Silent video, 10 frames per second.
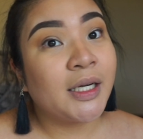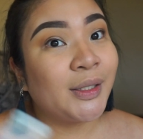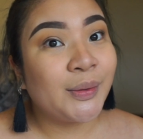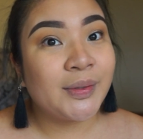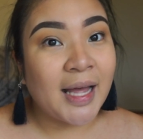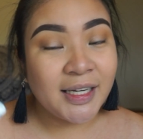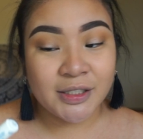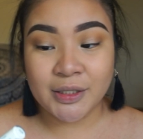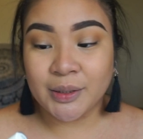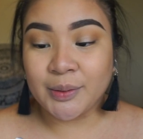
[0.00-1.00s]
a new lash
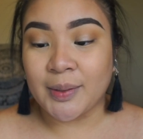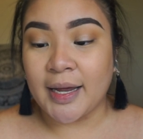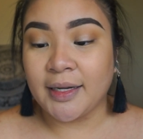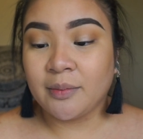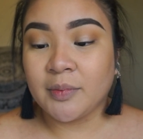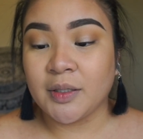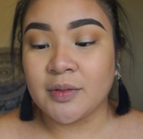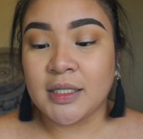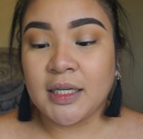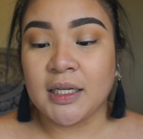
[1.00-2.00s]
glue. I am
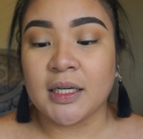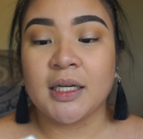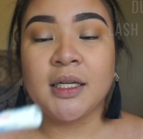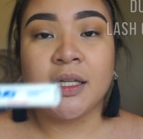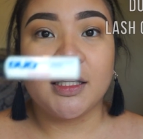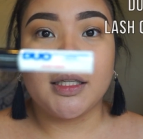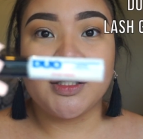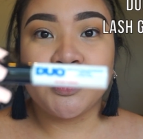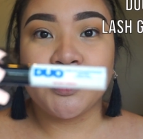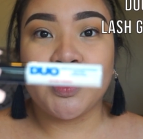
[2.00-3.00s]
using the
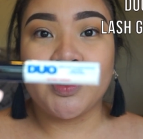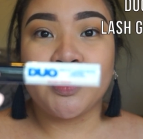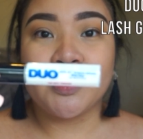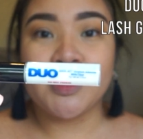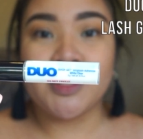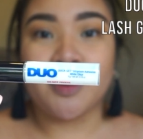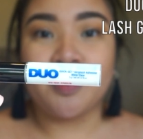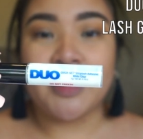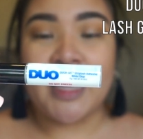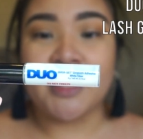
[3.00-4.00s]
DUO strip
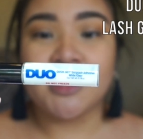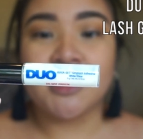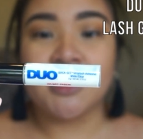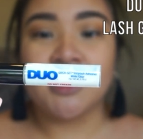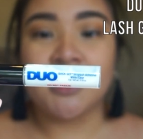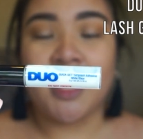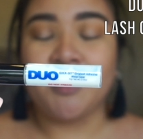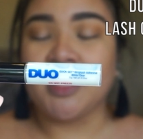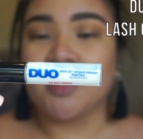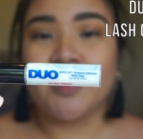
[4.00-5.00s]
lash, I
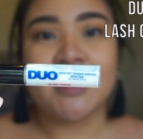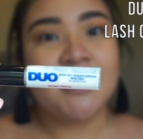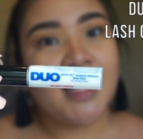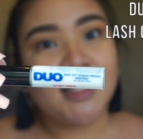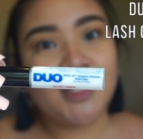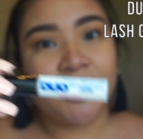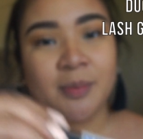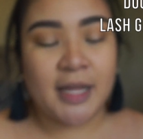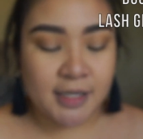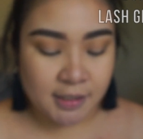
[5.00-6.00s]
mean quick set strip
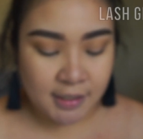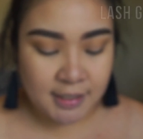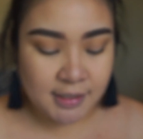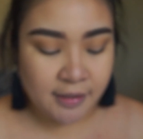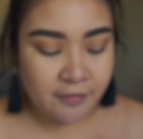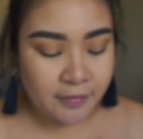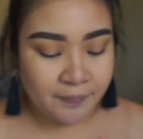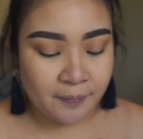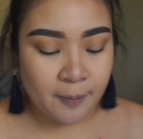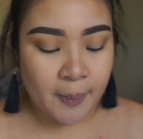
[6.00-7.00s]
lash adhesive.
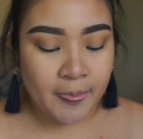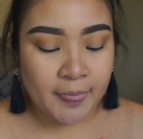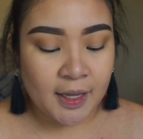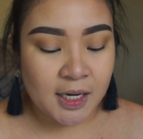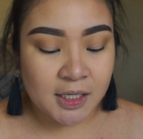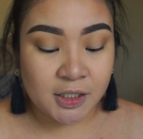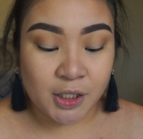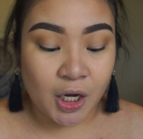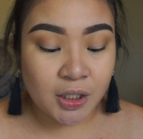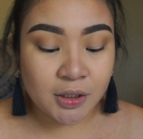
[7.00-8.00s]

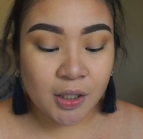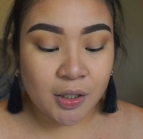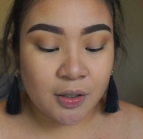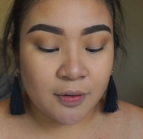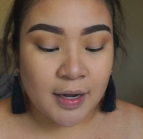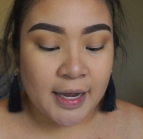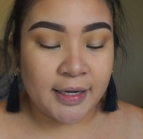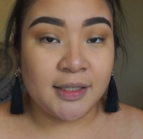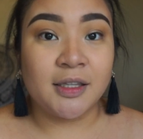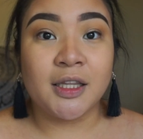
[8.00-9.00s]
Y'all know
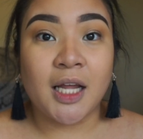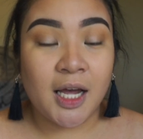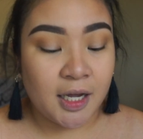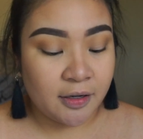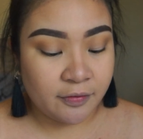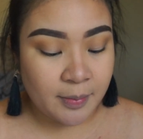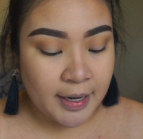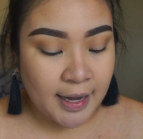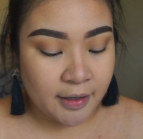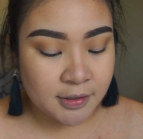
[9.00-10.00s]
I love my
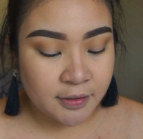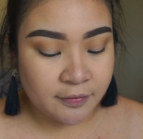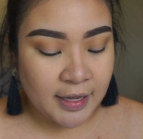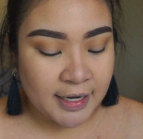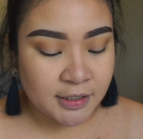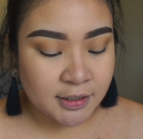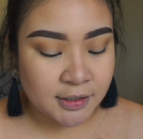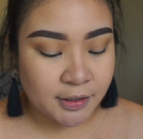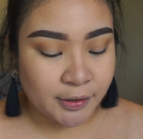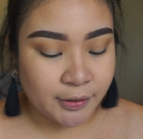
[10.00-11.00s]
House of Lashes
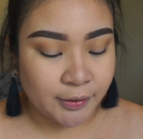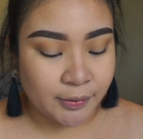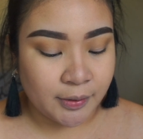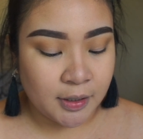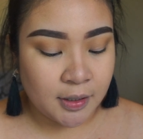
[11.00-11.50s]
glue,